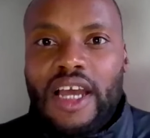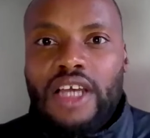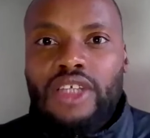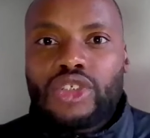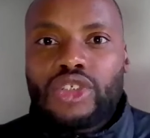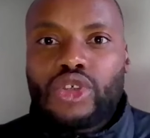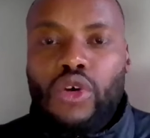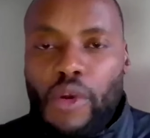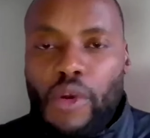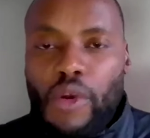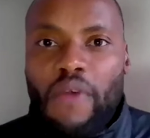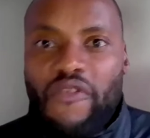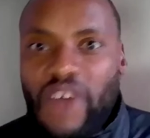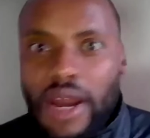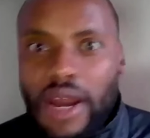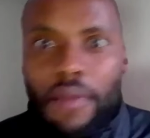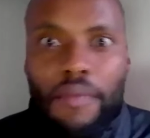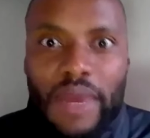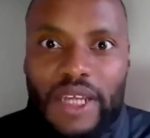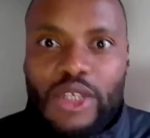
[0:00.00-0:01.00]
So, from a
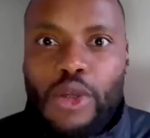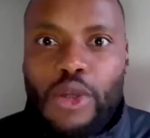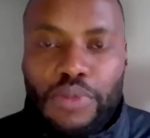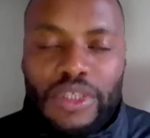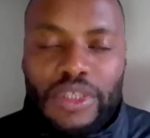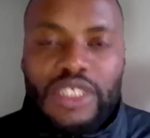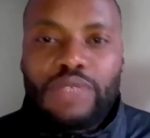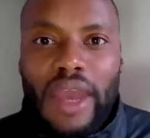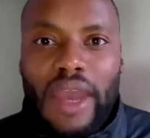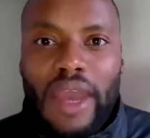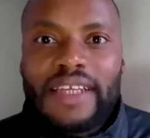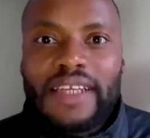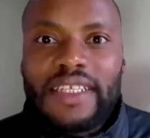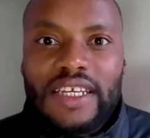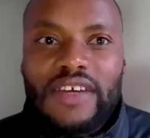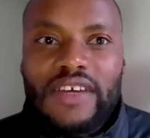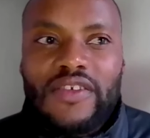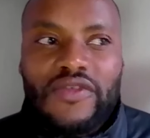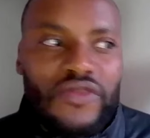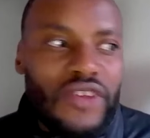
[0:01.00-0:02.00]
fundamental
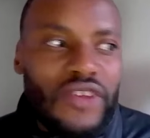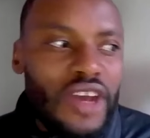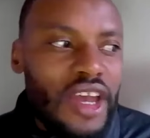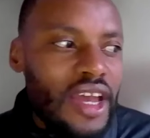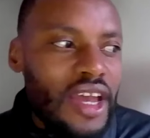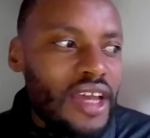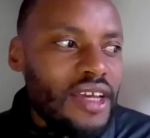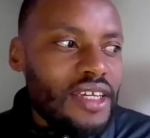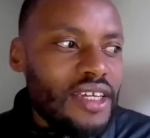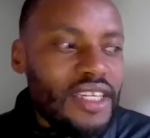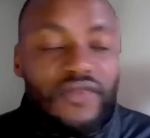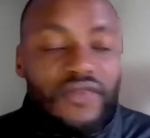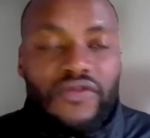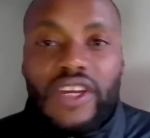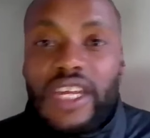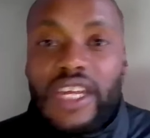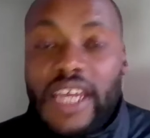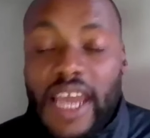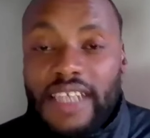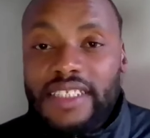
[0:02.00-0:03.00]
perspective,
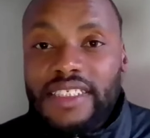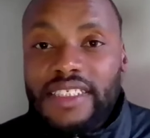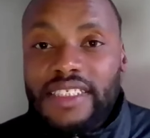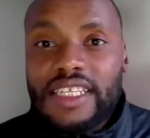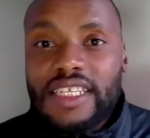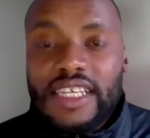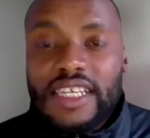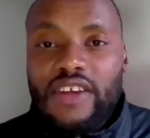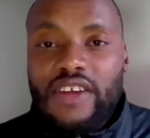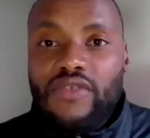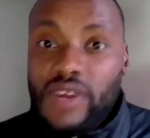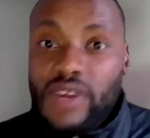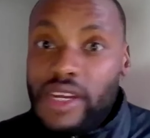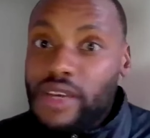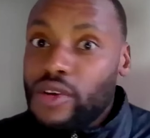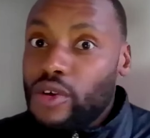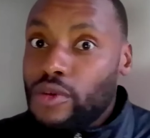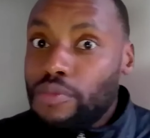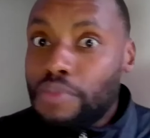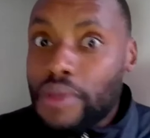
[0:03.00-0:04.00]
NVIDIA is sitting in a really
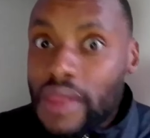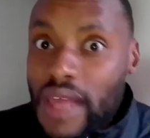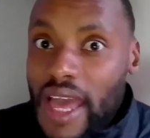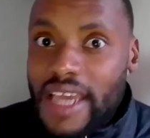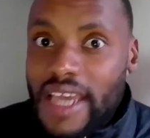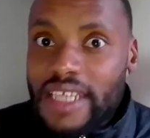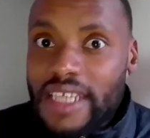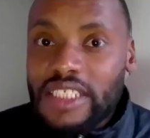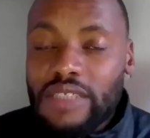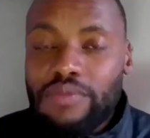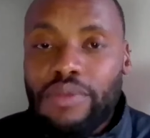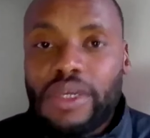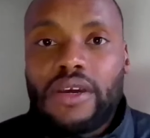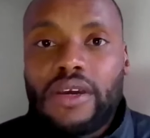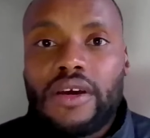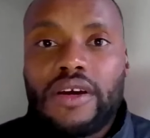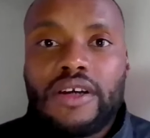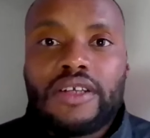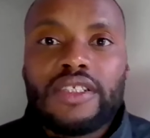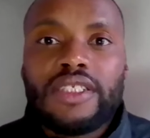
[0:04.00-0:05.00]
good place
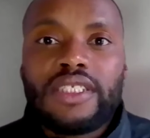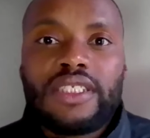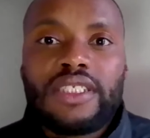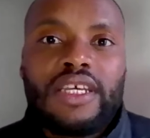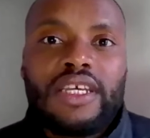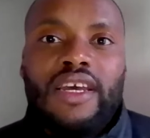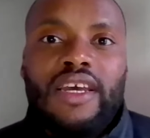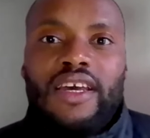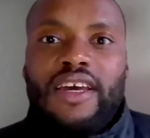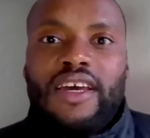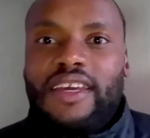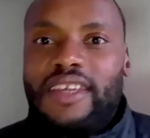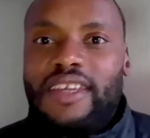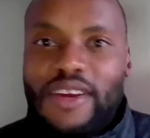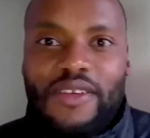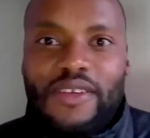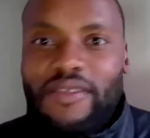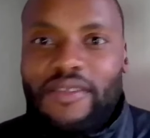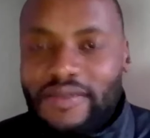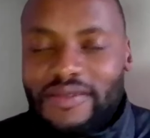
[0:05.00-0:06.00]
because, you
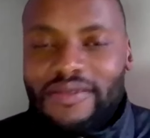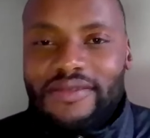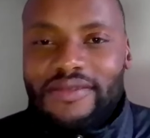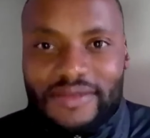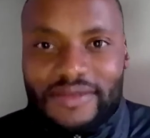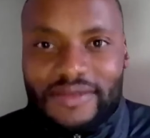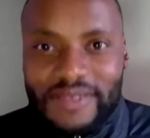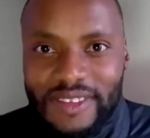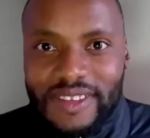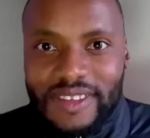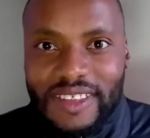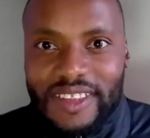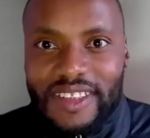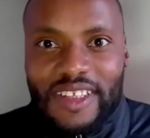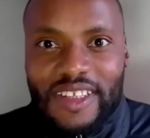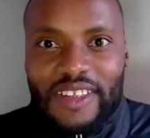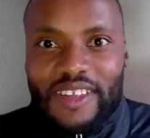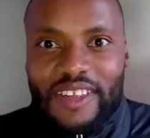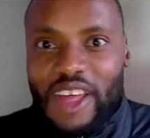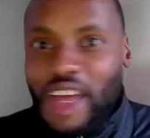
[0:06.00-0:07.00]
know,
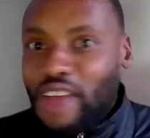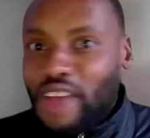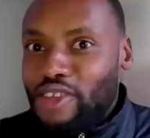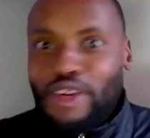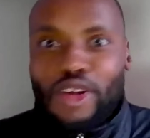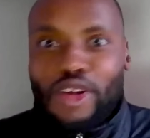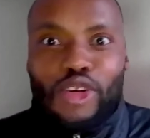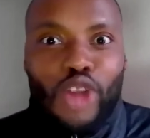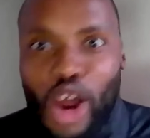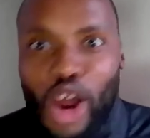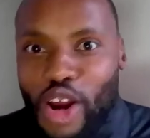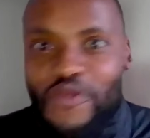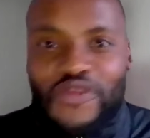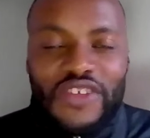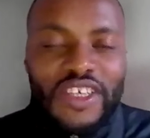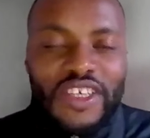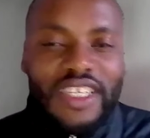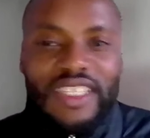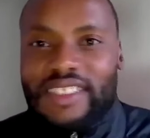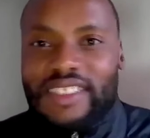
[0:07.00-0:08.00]
a lot of
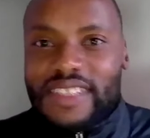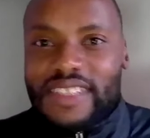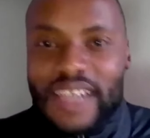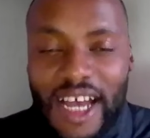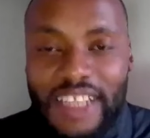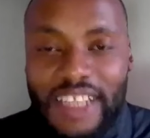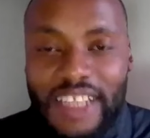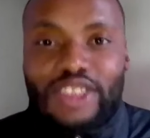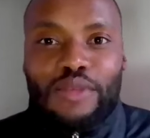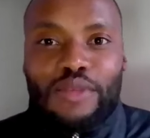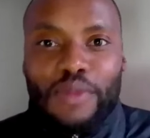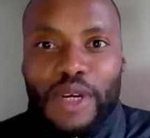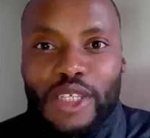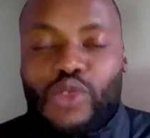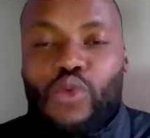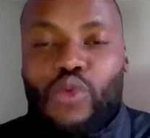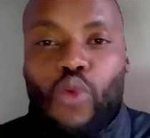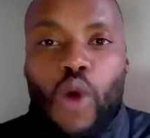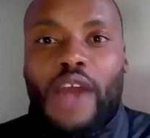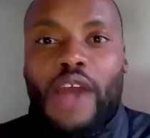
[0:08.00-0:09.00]
these
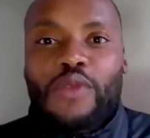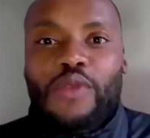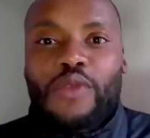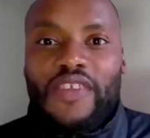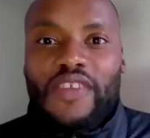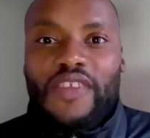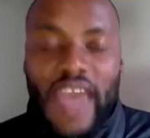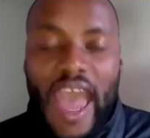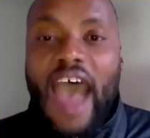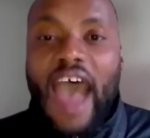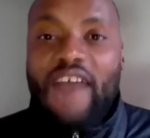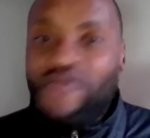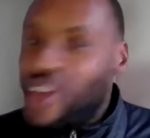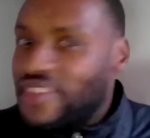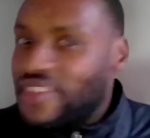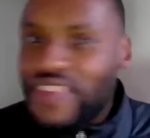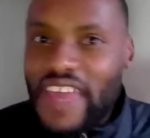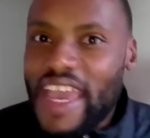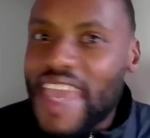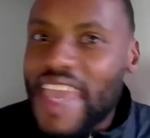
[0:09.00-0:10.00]
customers want what they have
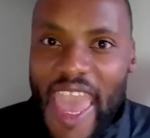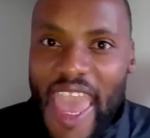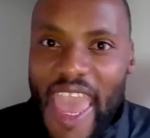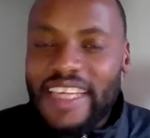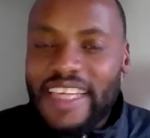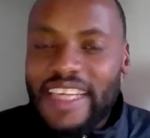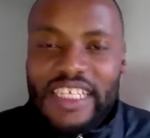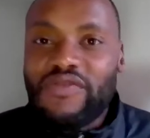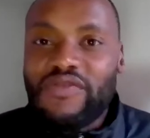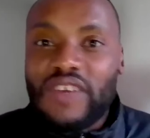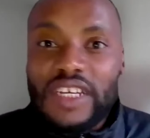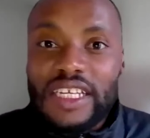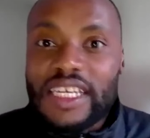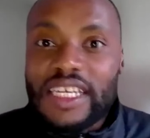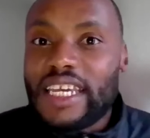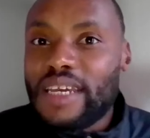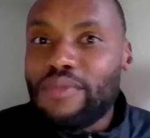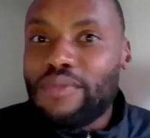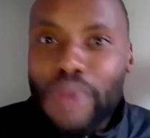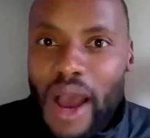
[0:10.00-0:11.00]
and they can't even
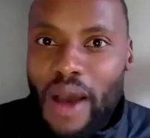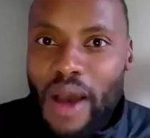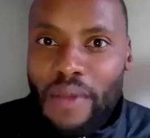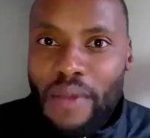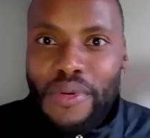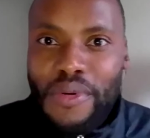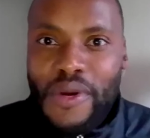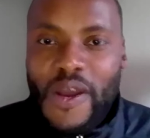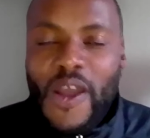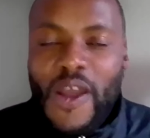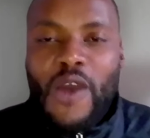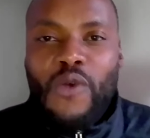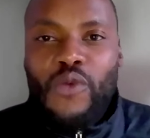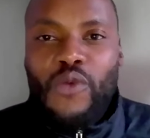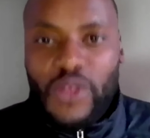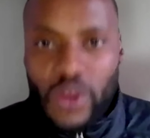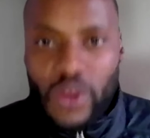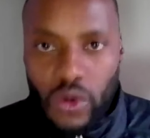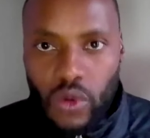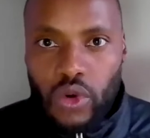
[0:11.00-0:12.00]
keep up
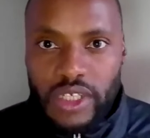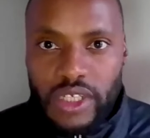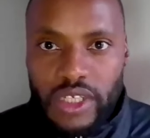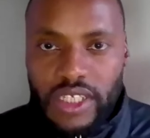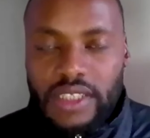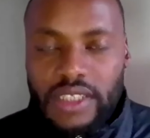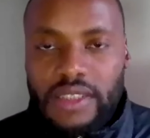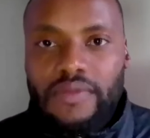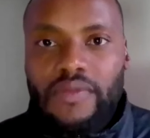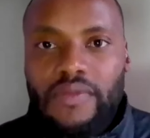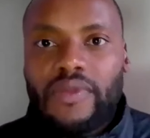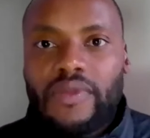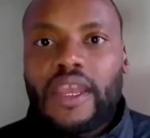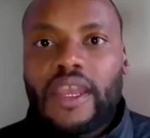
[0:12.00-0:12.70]
with the orders.